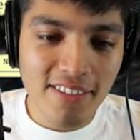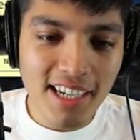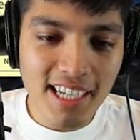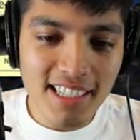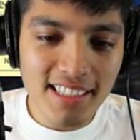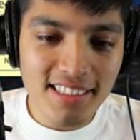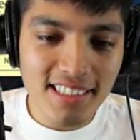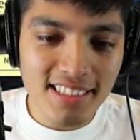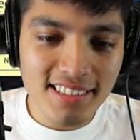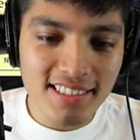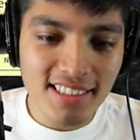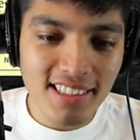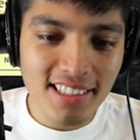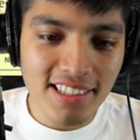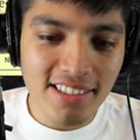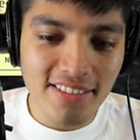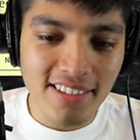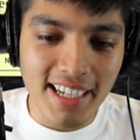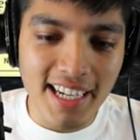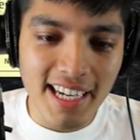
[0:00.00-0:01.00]
what? There's a
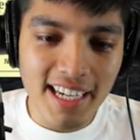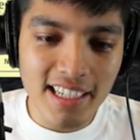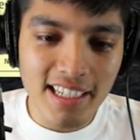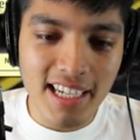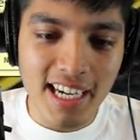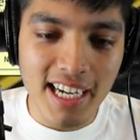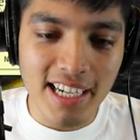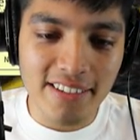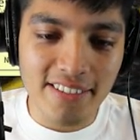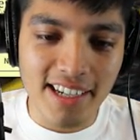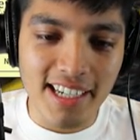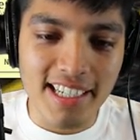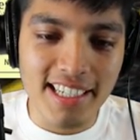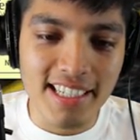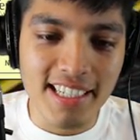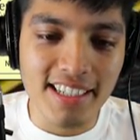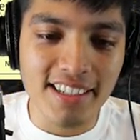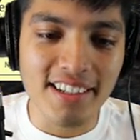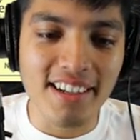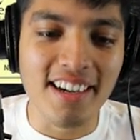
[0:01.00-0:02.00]
little egg guy right
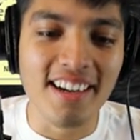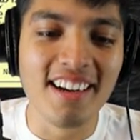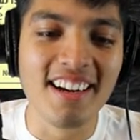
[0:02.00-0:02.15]
here.